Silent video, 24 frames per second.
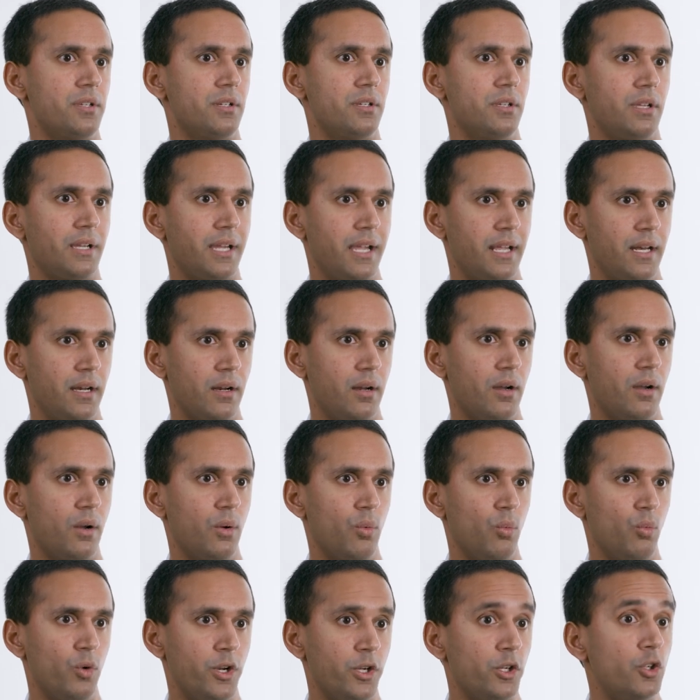it to kind of
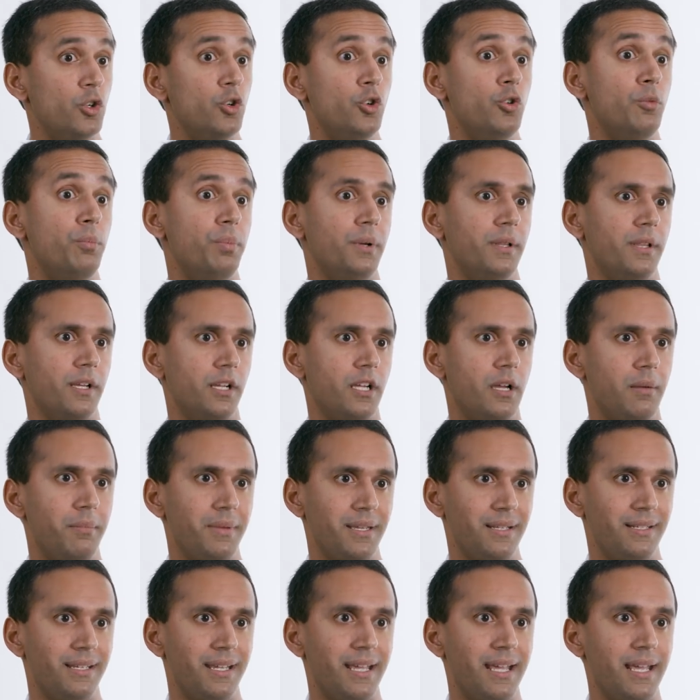recoup in the
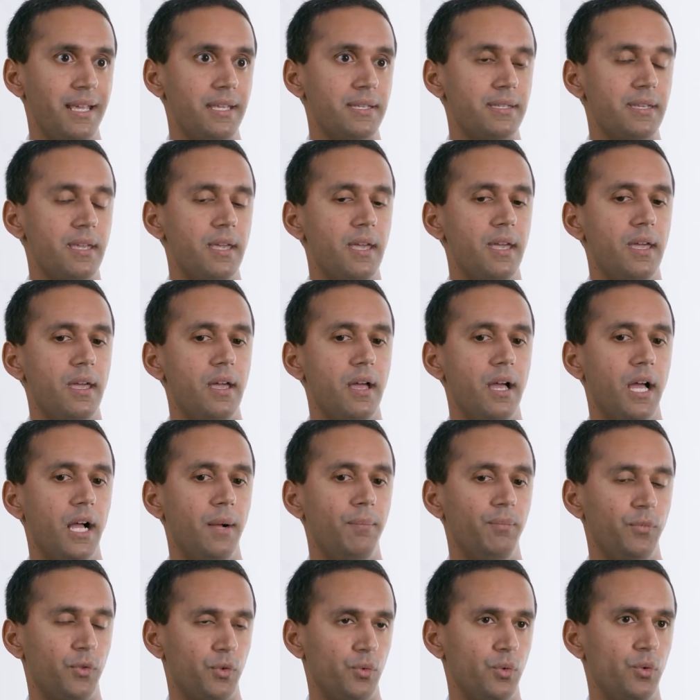coming days um,
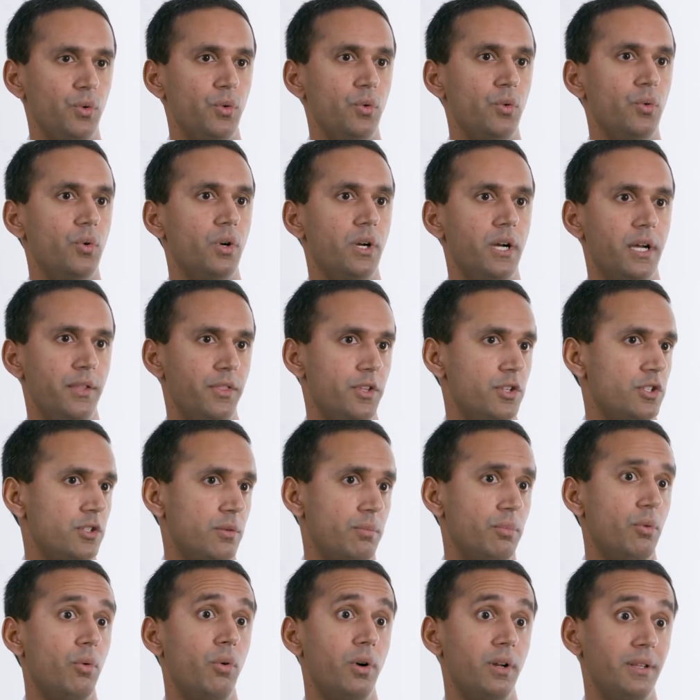through uh, the
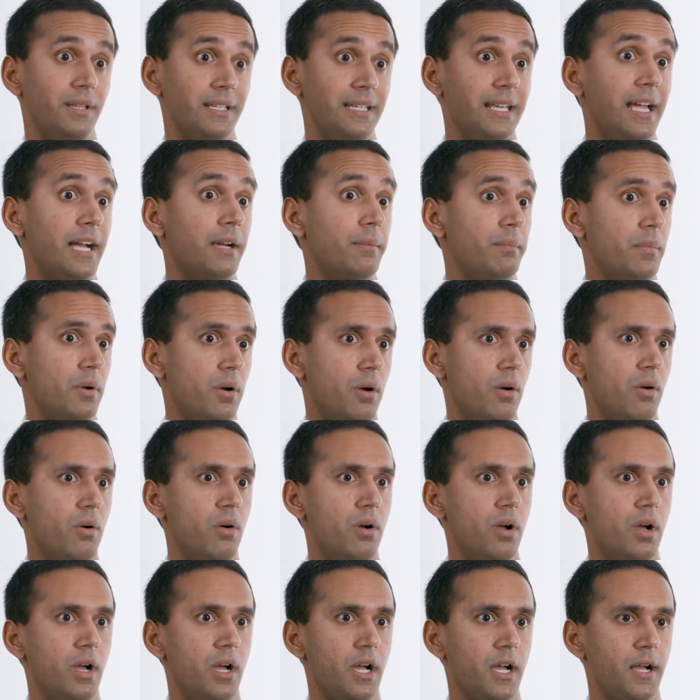support of the ECMO
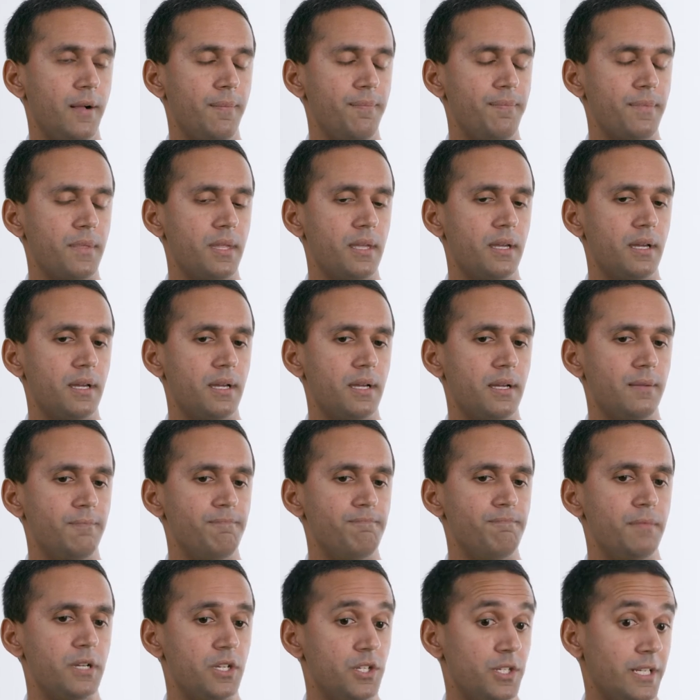um,
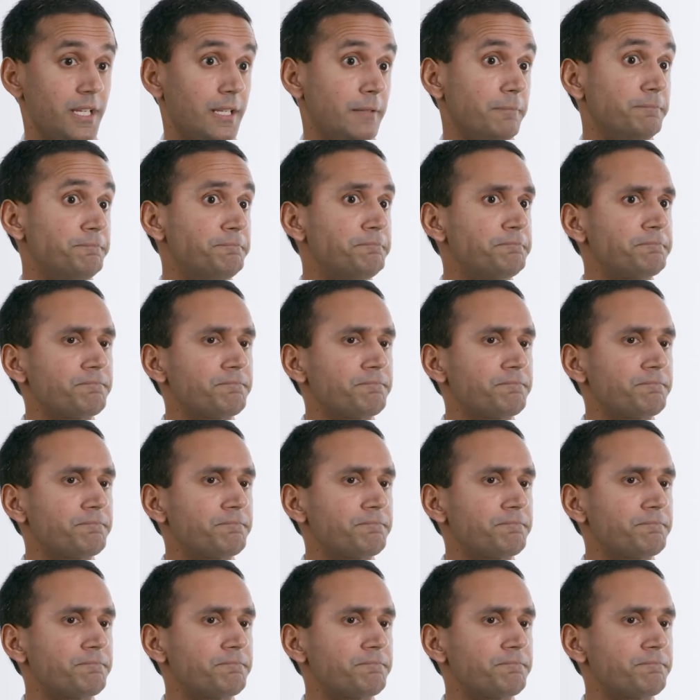um, machine.